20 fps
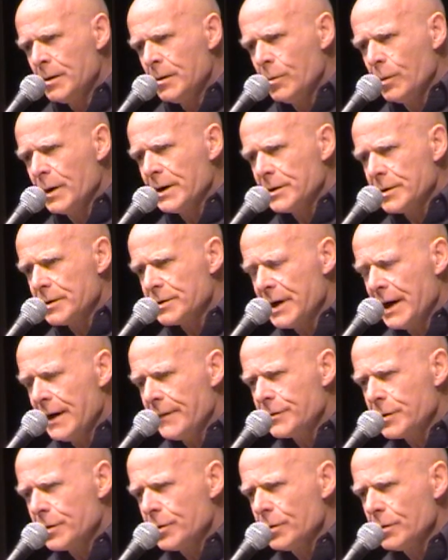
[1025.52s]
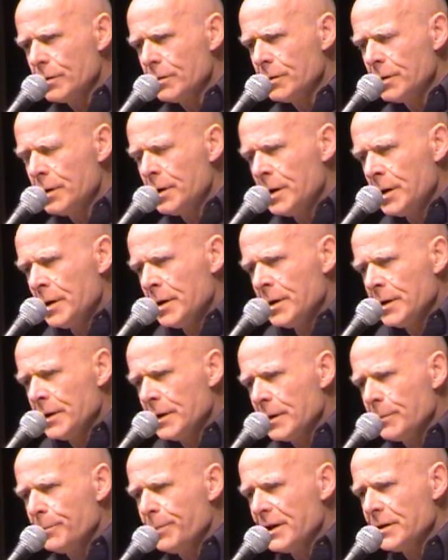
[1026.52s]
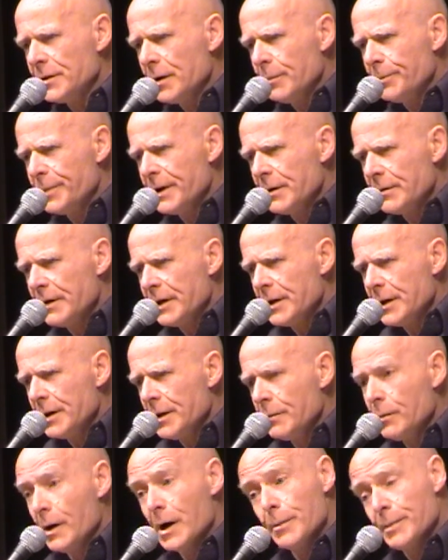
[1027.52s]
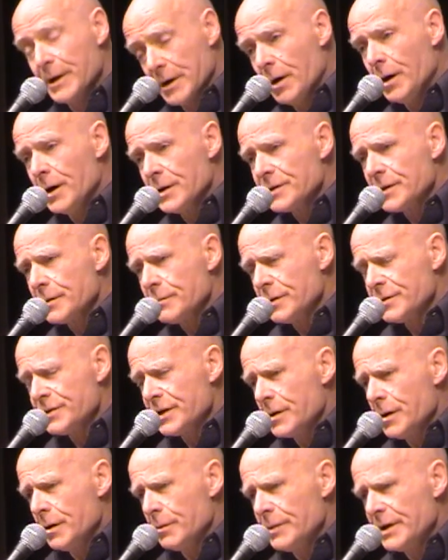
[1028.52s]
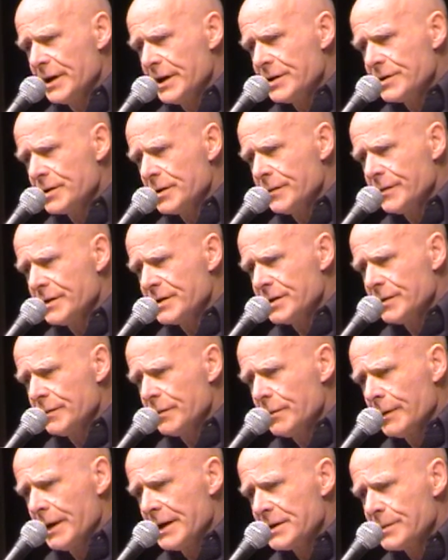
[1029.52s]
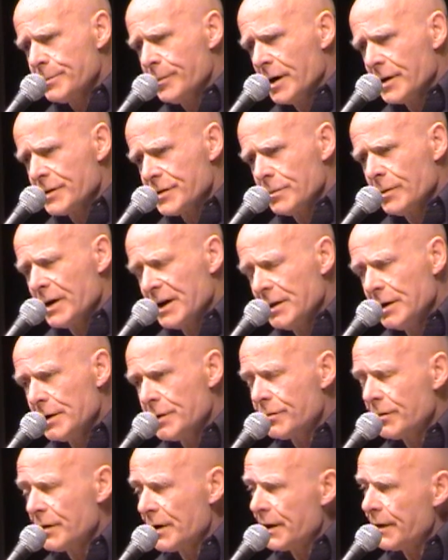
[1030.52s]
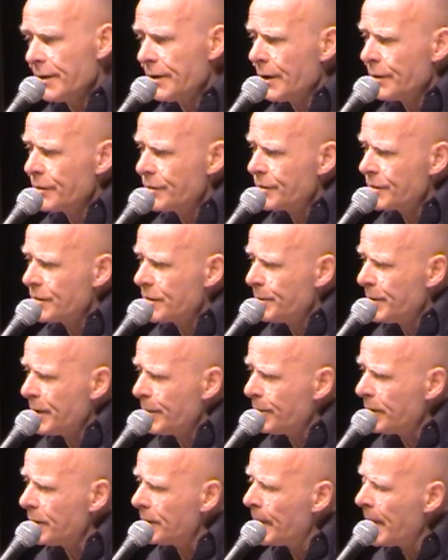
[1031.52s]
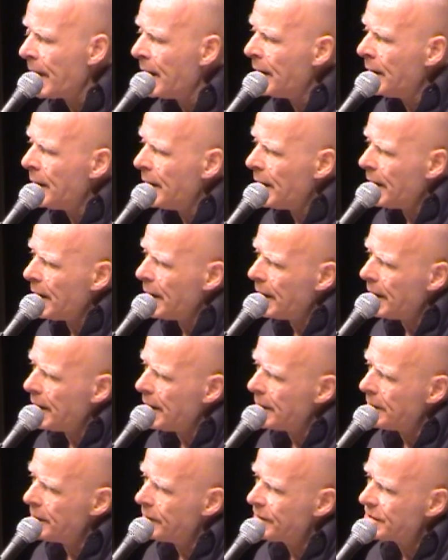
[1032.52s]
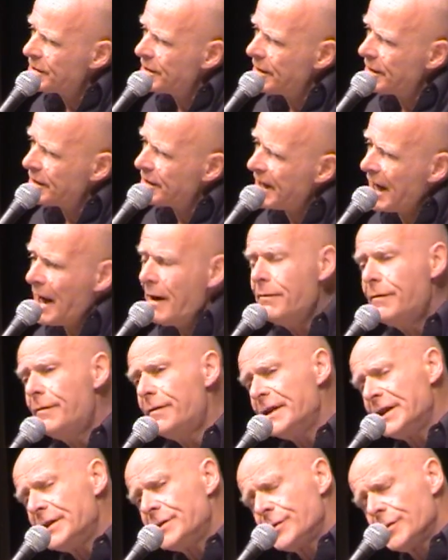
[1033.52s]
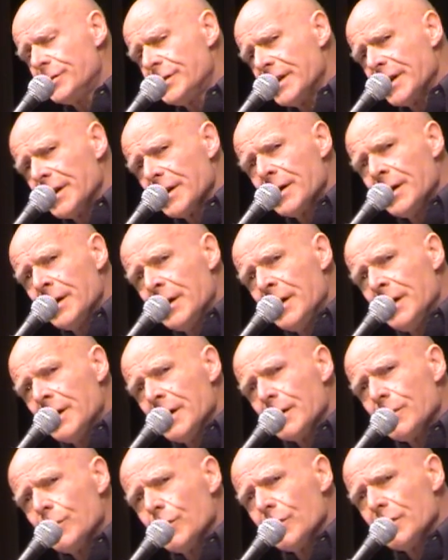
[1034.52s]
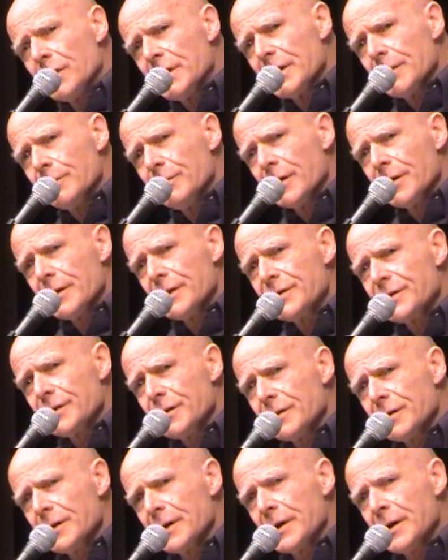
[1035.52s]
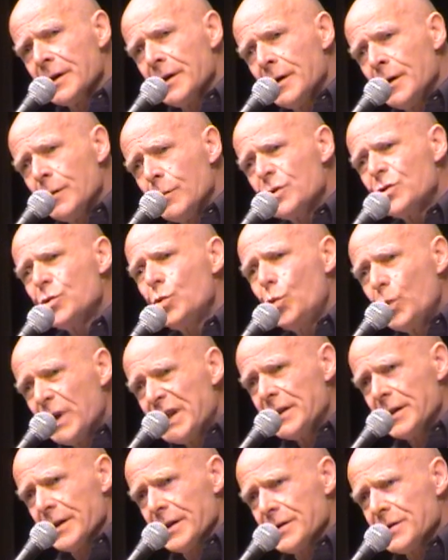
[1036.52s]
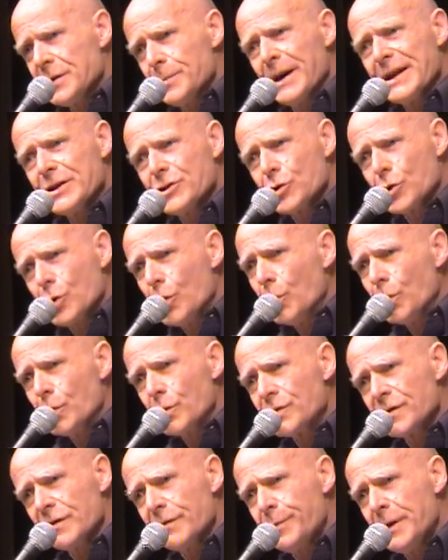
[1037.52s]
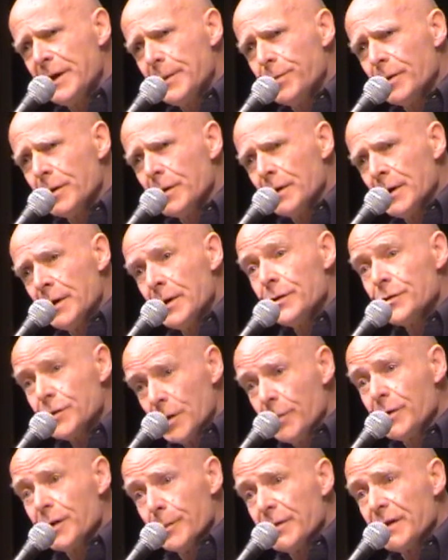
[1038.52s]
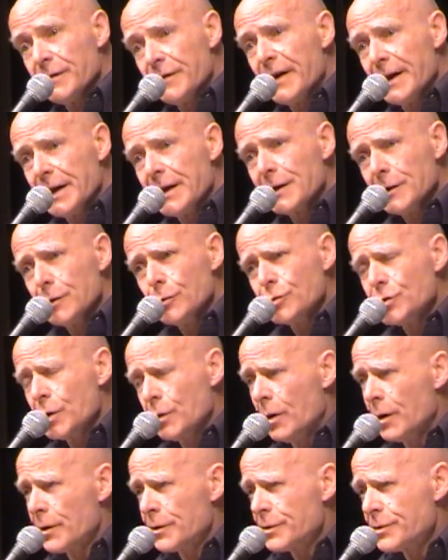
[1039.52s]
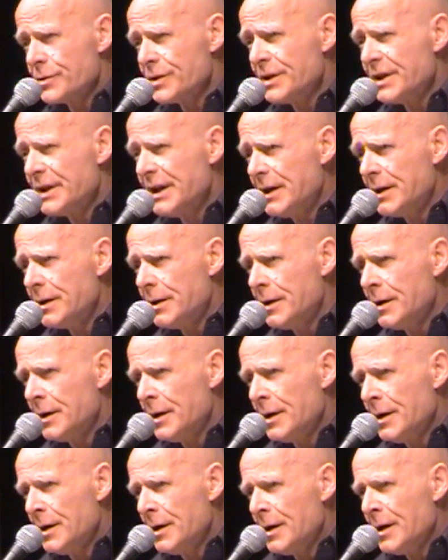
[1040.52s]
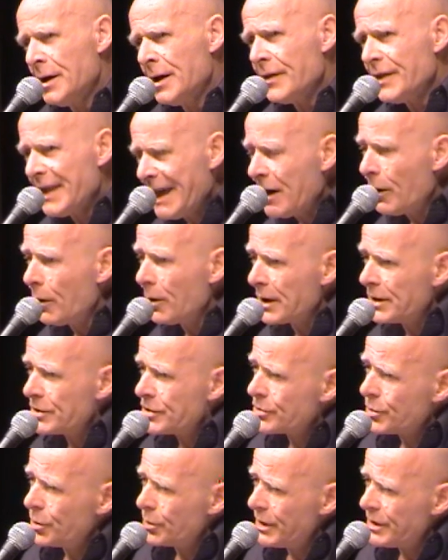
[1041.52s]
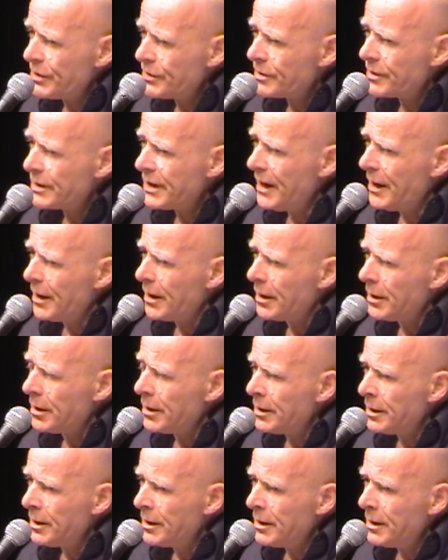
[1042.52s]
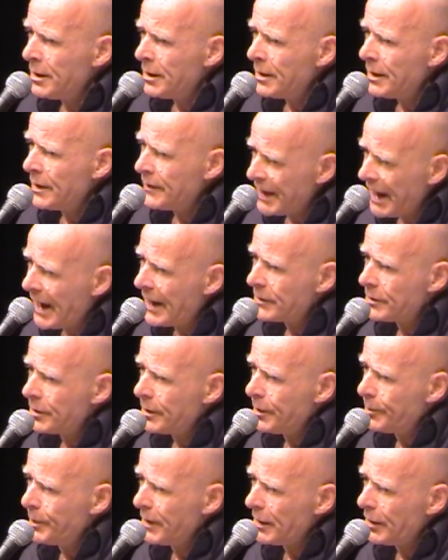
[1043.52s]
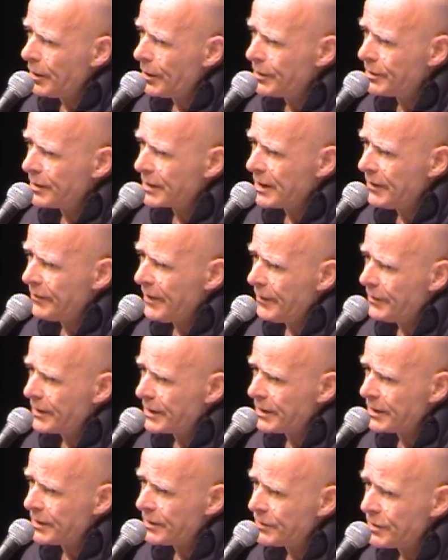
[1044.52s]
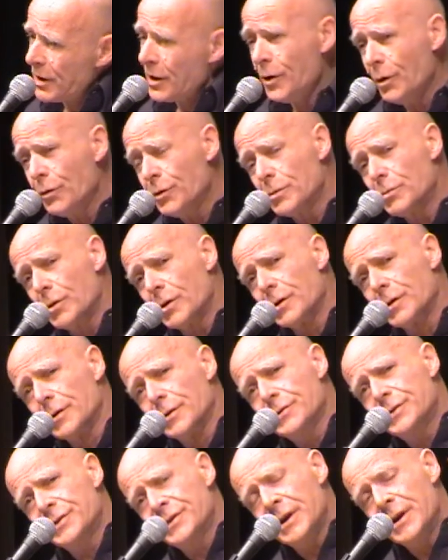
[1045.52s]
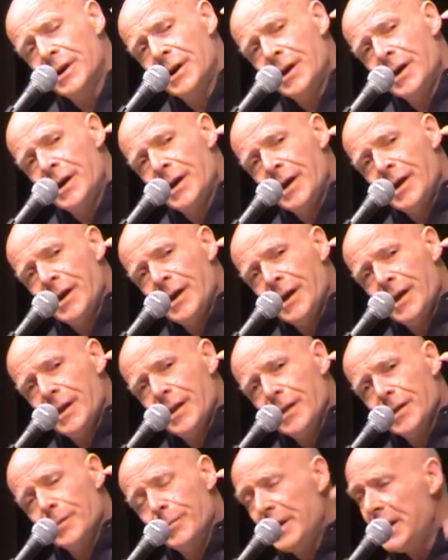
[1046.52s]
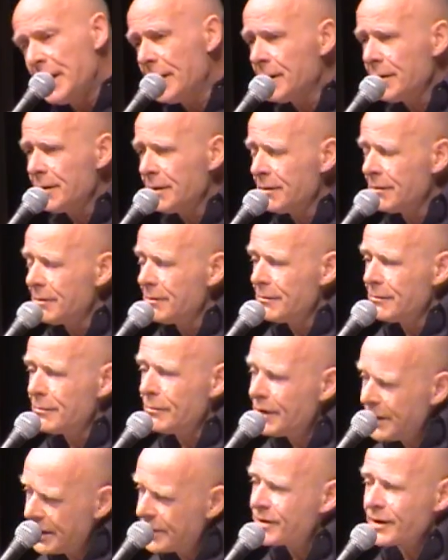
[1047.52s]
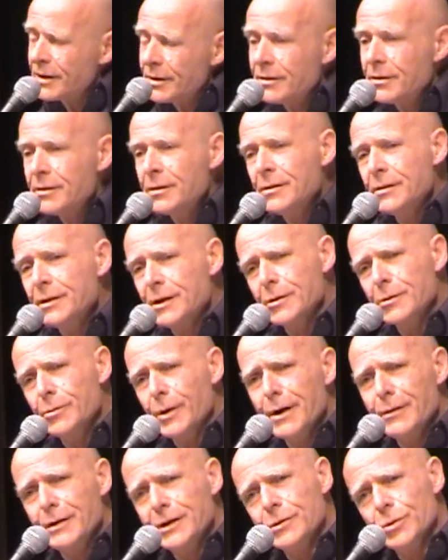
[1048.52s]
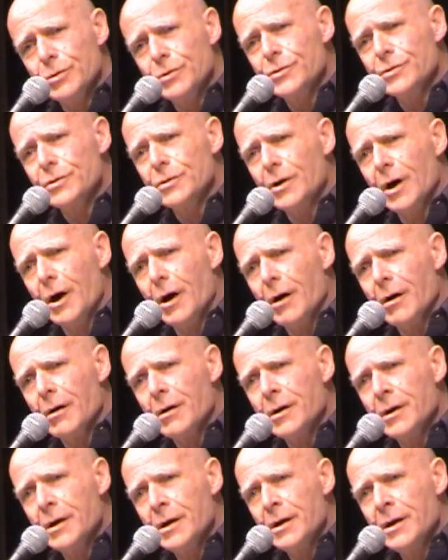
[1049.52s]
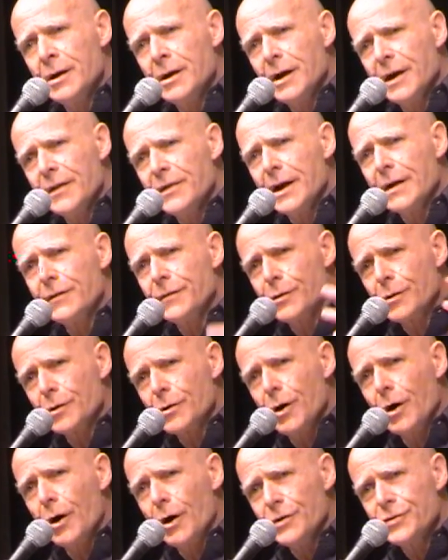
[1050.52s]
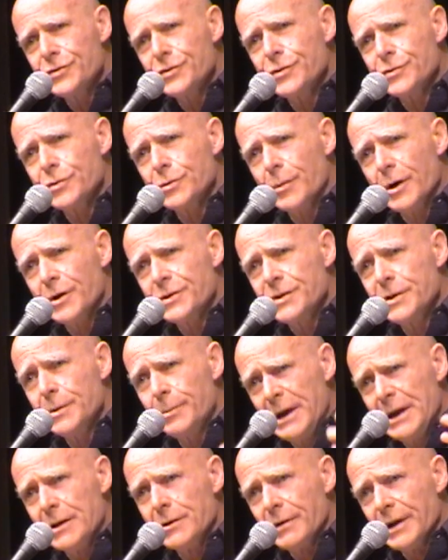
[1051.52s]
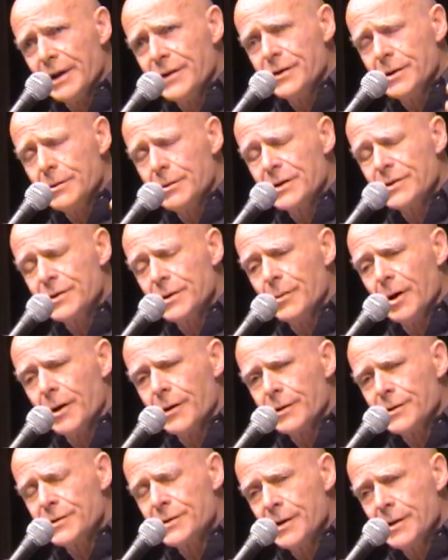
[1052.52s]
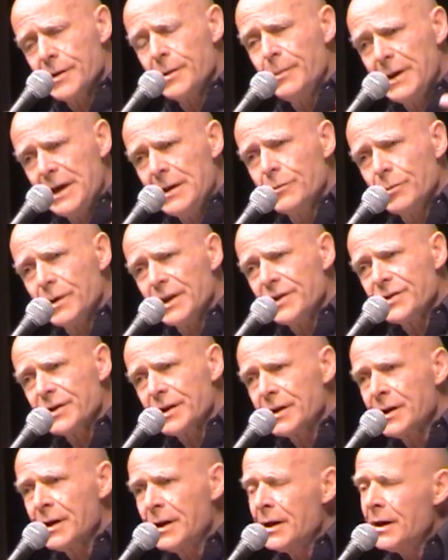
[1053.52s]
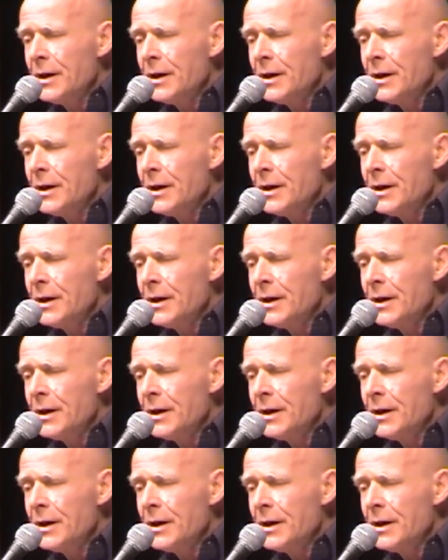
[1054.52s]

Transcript: winter's afternoon in a built-up area where, because it was the culmination of a civil rights march, there were literally thousands of people in the vicinity. Every shooting and wounding on Bloody Sunday was witnessed by scores of people, some of them at very close quarters indeed. And they all had stories to tell, and they had to be allowed to give evidence. In other words, the main reason the inquiry took so long and therefore cost so much, the main reason, there were some others, the main reason